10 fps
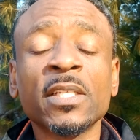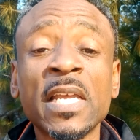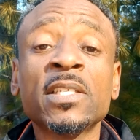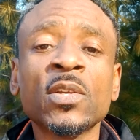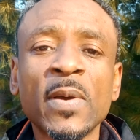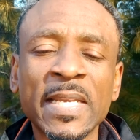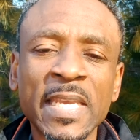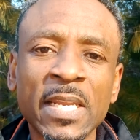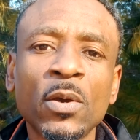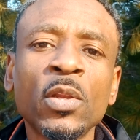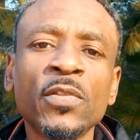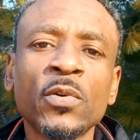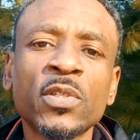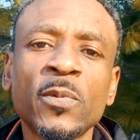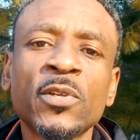And so again, only
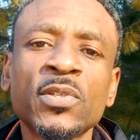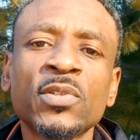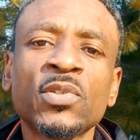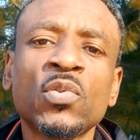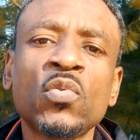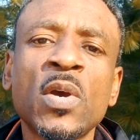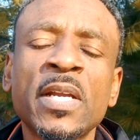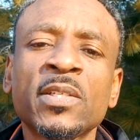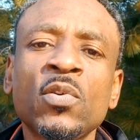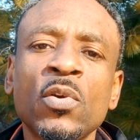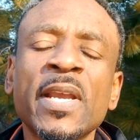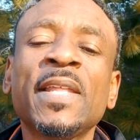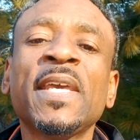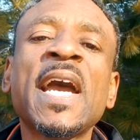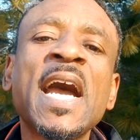those persons who are scoring
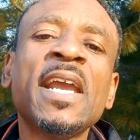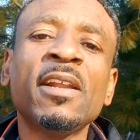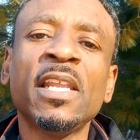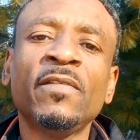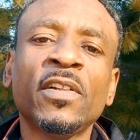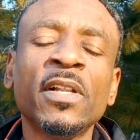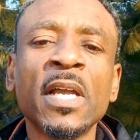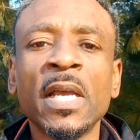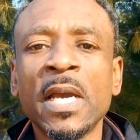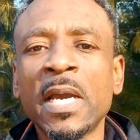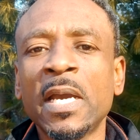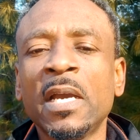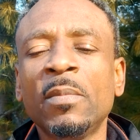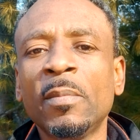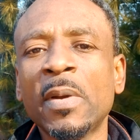at the higher level
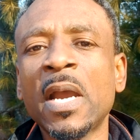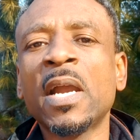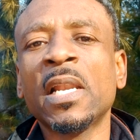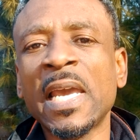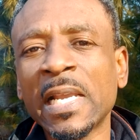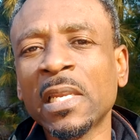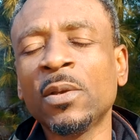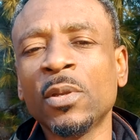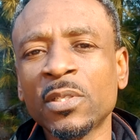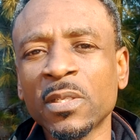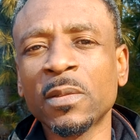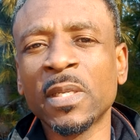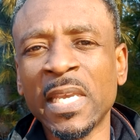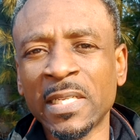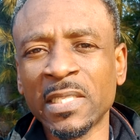are likely going to
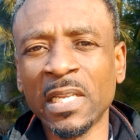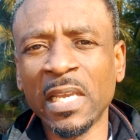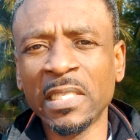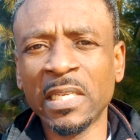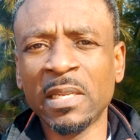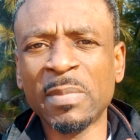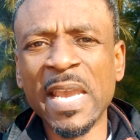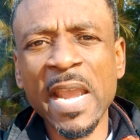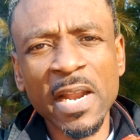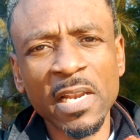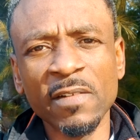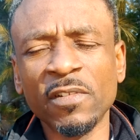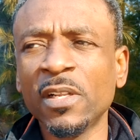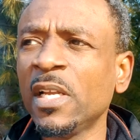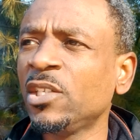get selected. And by higher
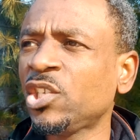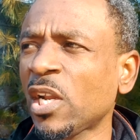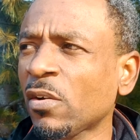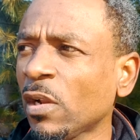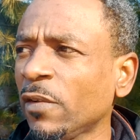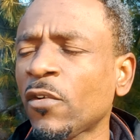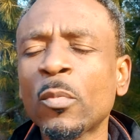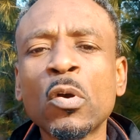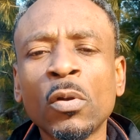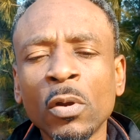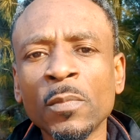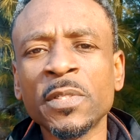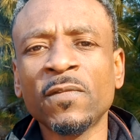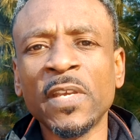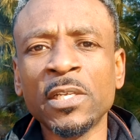level, generally from our
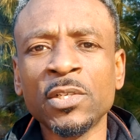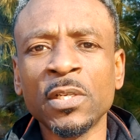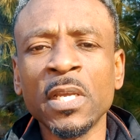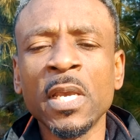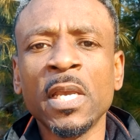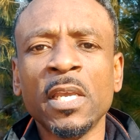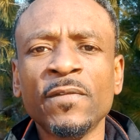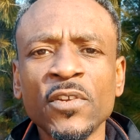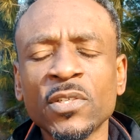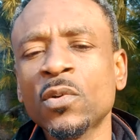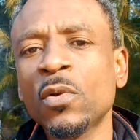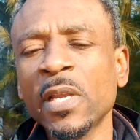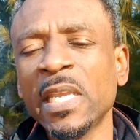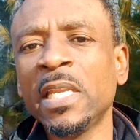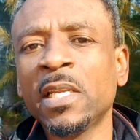observation, if you're
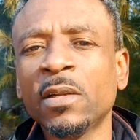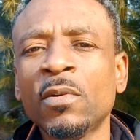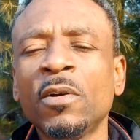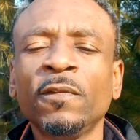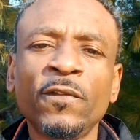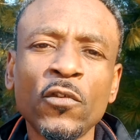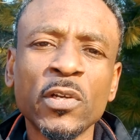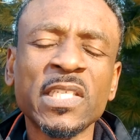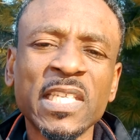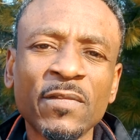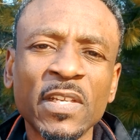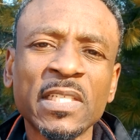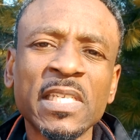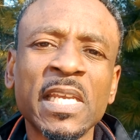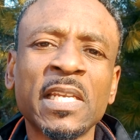scoring in and around
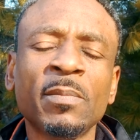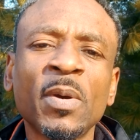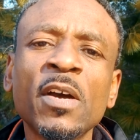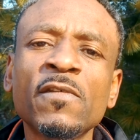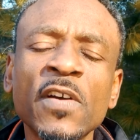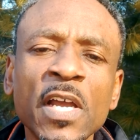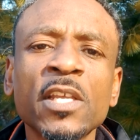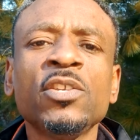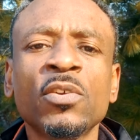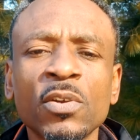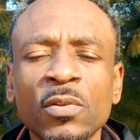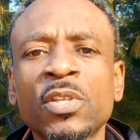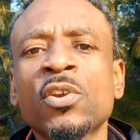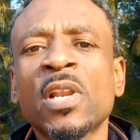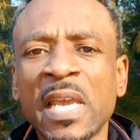470 and above,
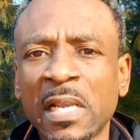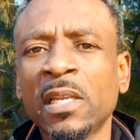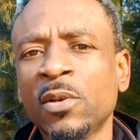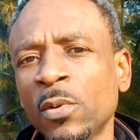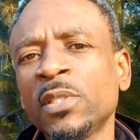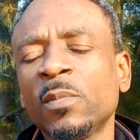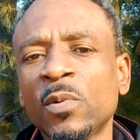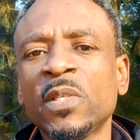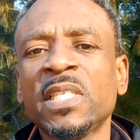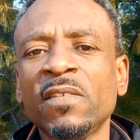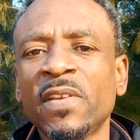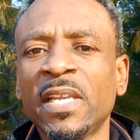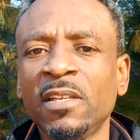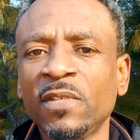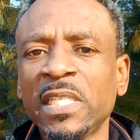you're likely going to be receiving
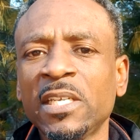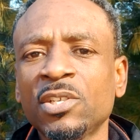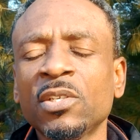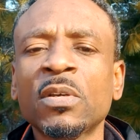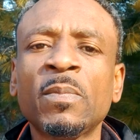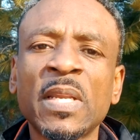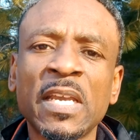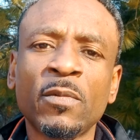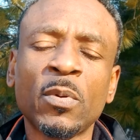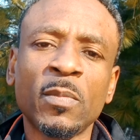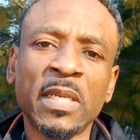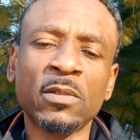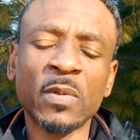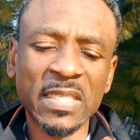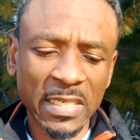an invitation to apply for
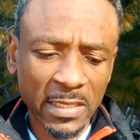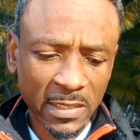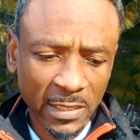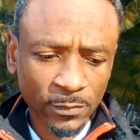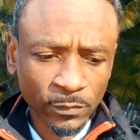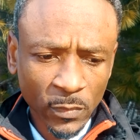permanent residency.